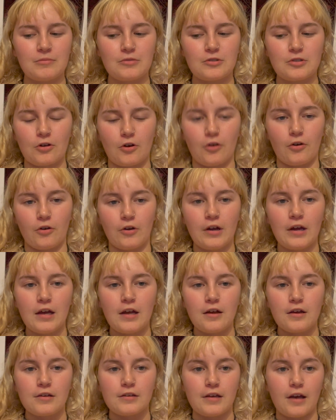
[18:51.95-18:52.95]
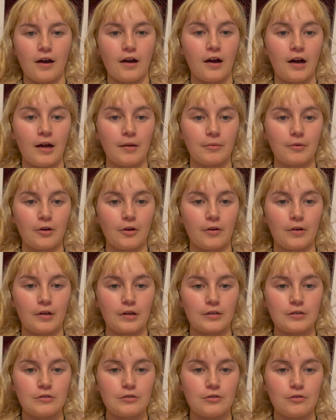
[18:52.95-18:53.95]
So yeah, I'm
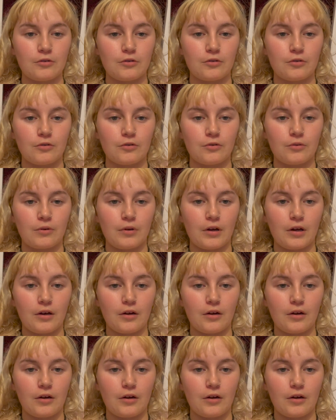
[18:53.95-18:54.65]
going to